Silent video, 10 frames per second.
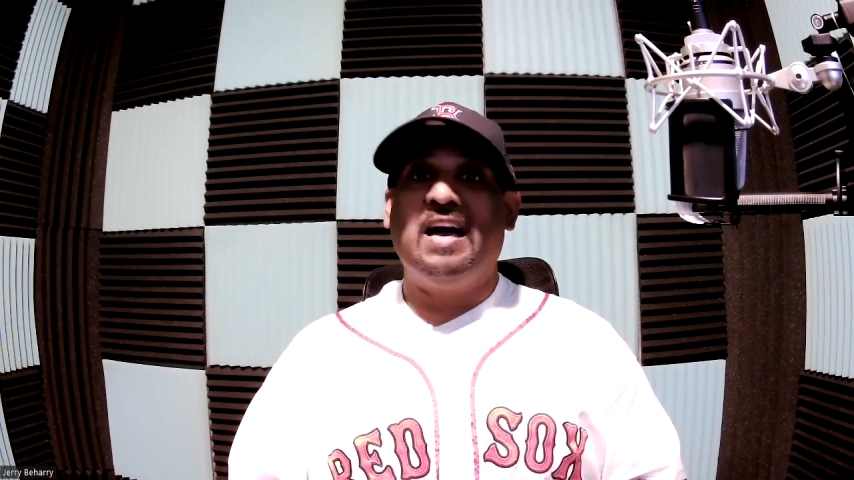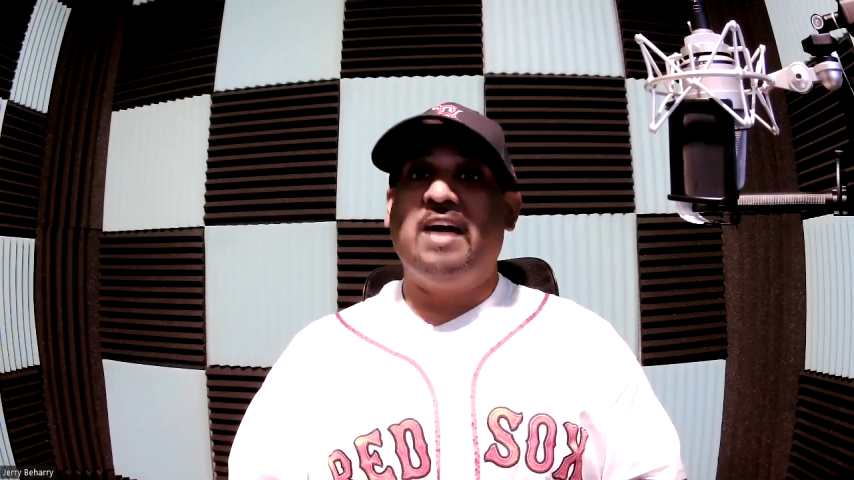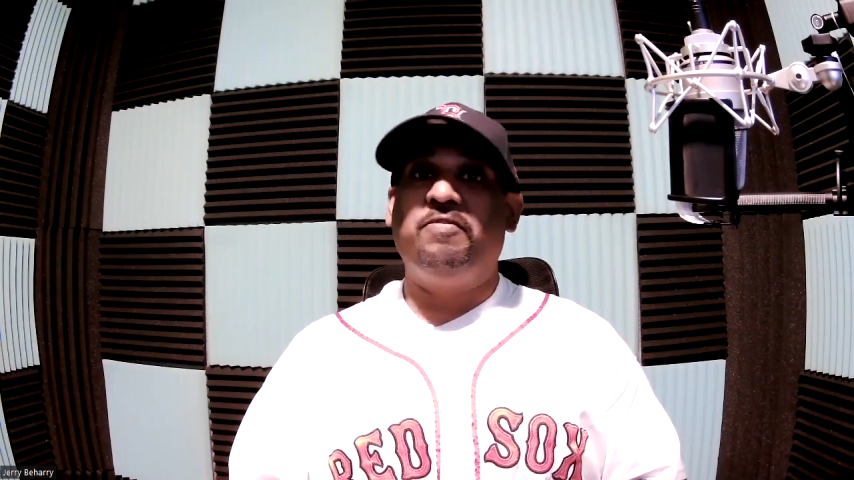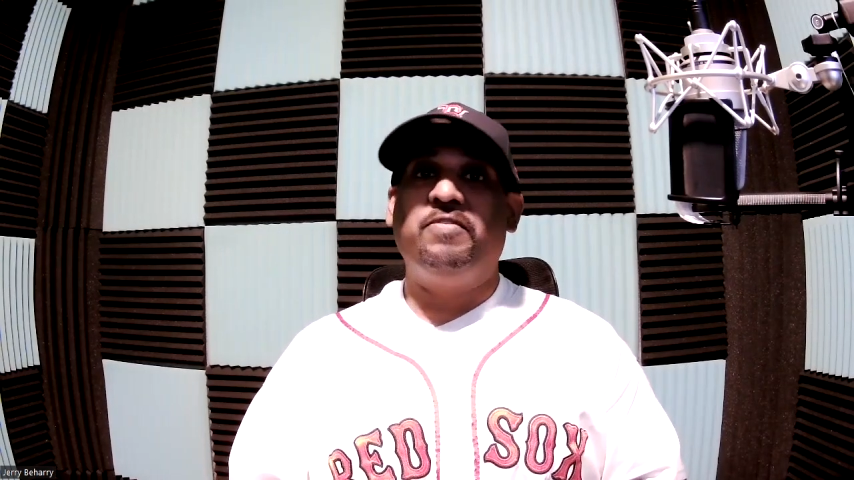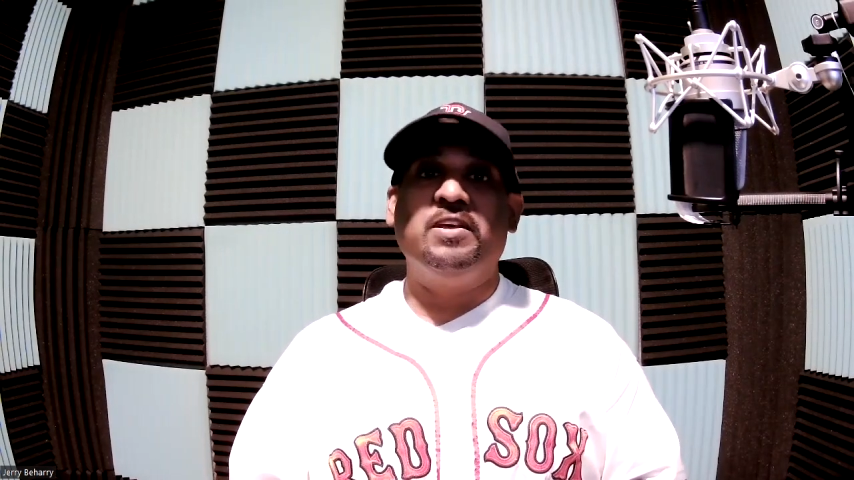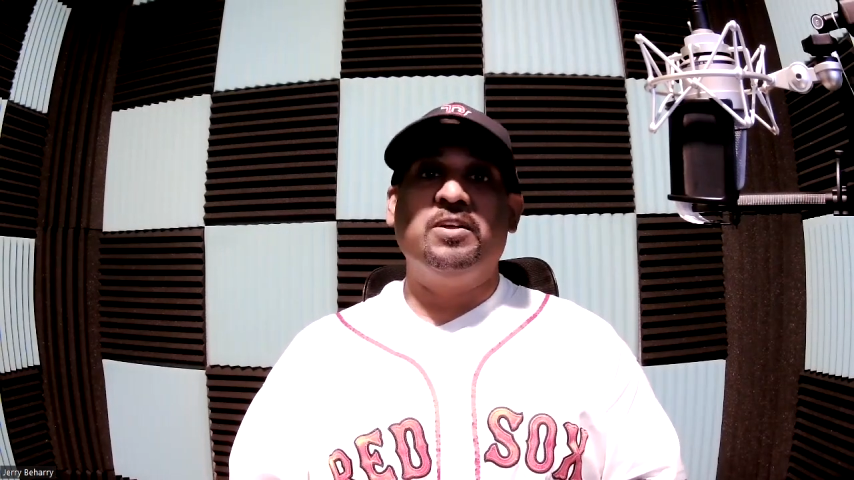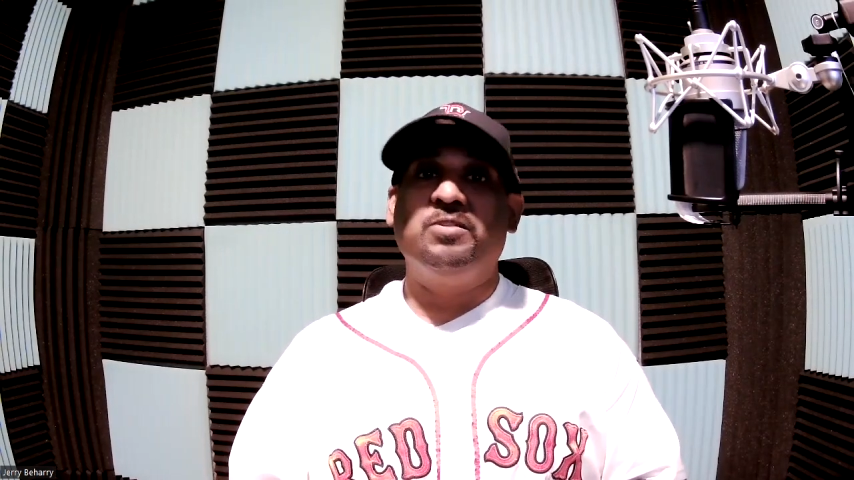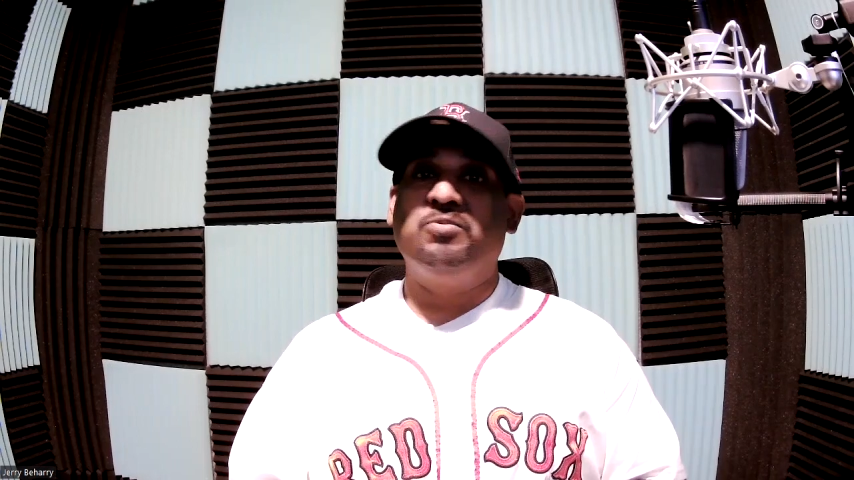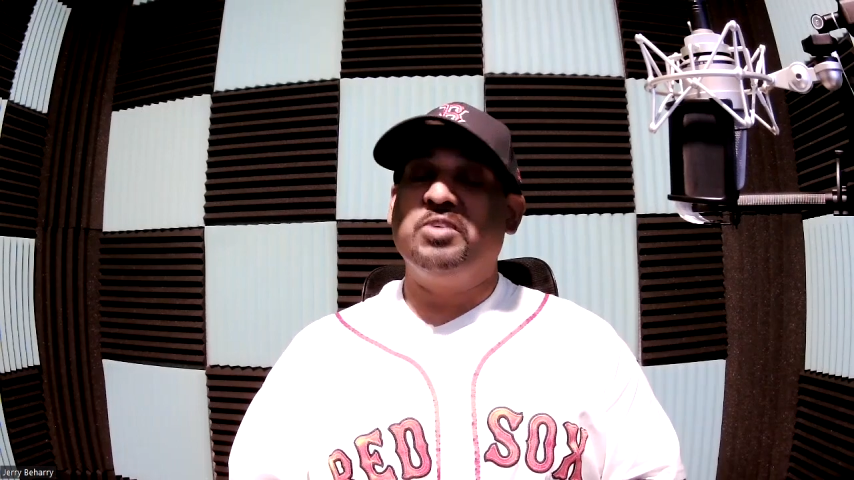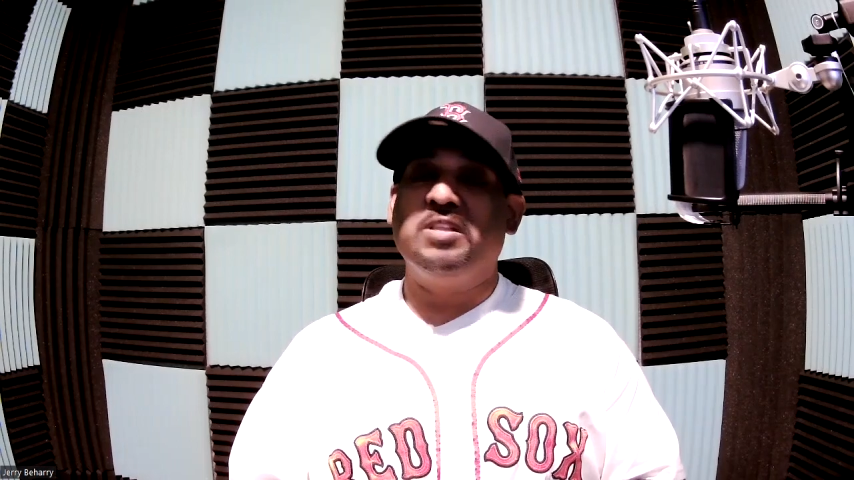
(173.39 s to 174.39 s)
I
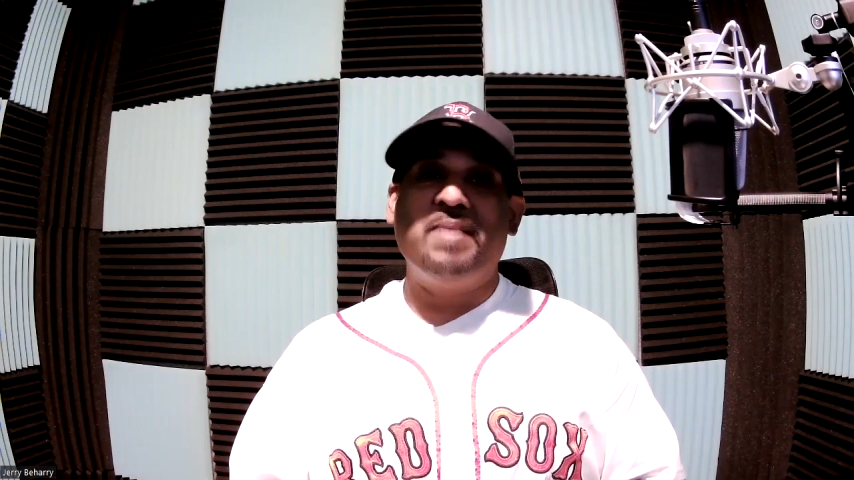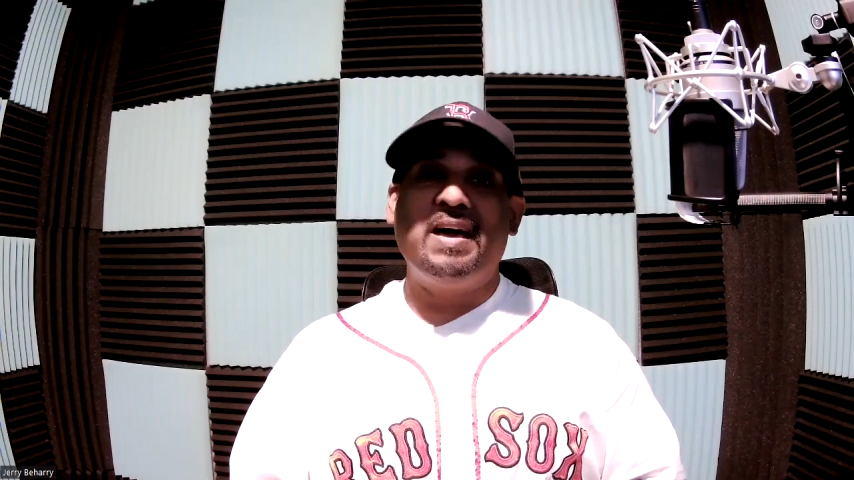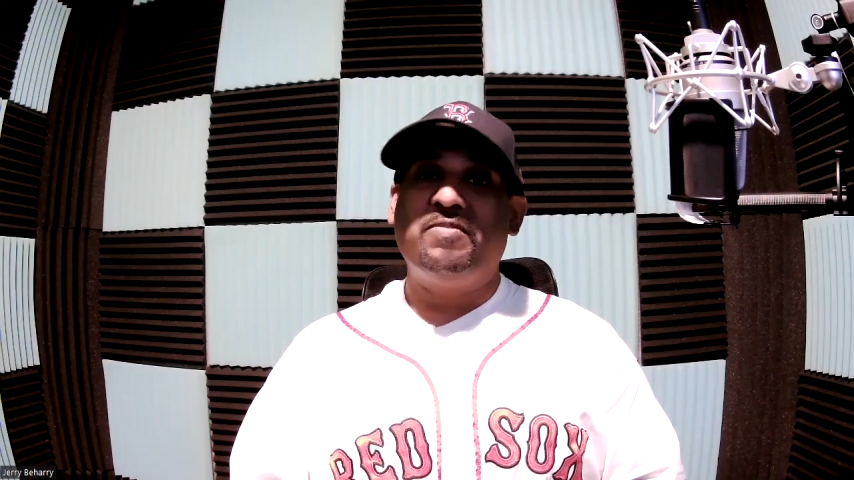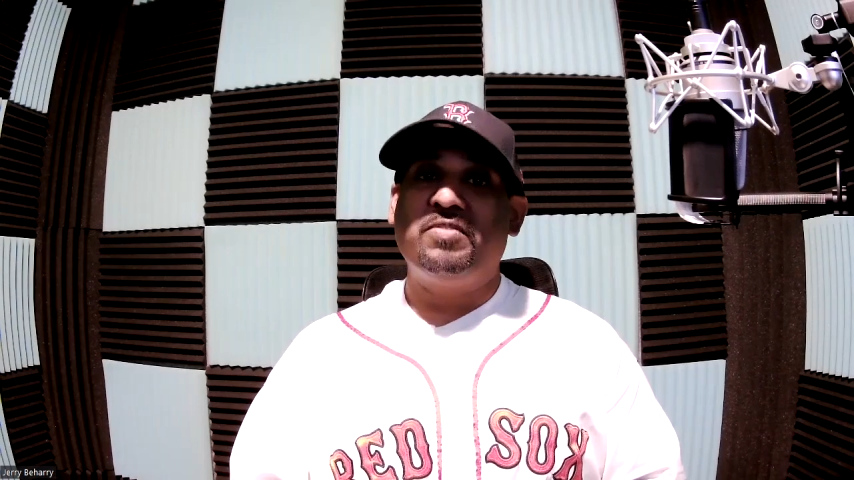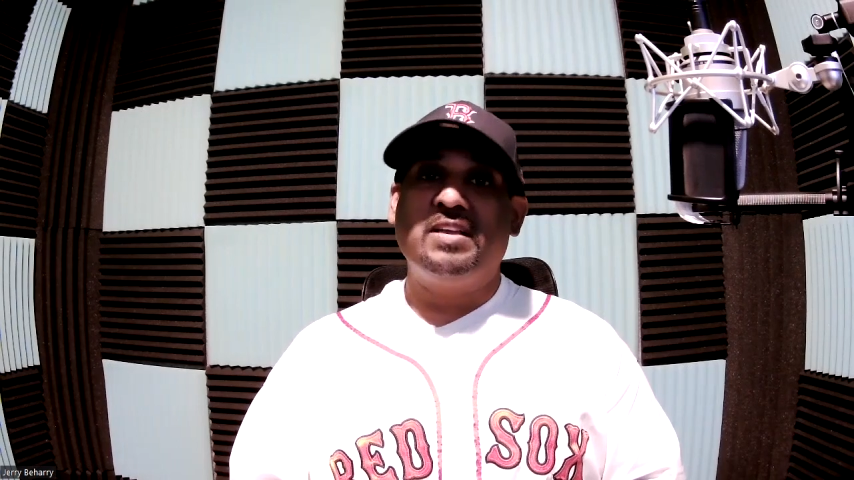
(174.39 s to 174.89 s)
feel really bad for